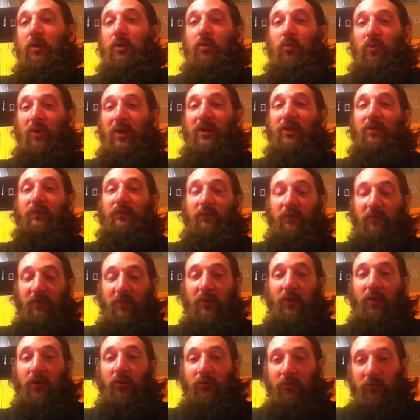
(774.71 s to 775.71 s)
waiting for
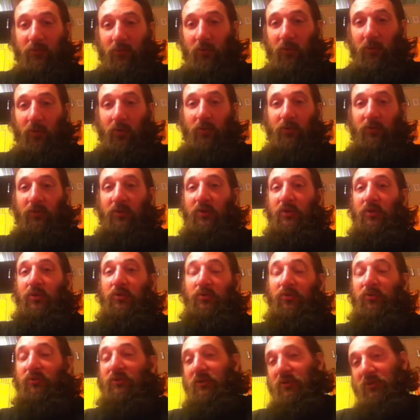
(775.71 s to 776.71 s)
their turn to
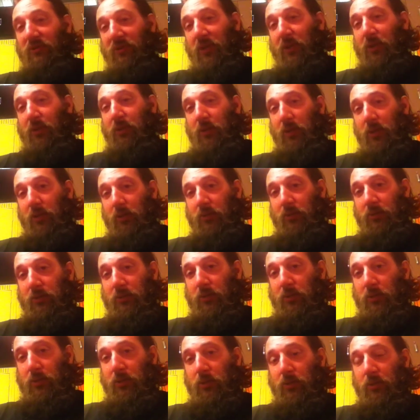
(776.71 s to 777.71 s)
use this
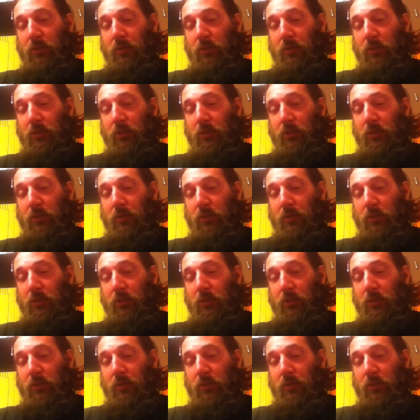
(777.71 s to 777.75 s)
technology,